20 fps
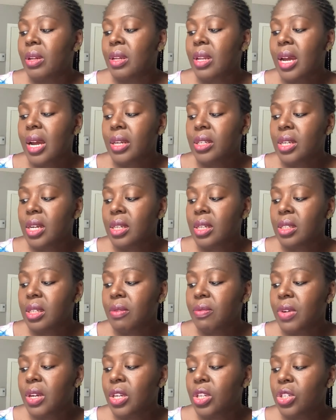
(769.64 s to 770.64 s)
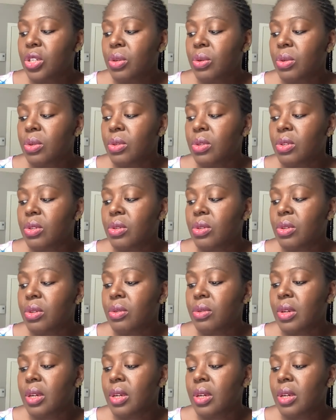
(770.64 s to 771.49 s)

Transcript: digestive issues,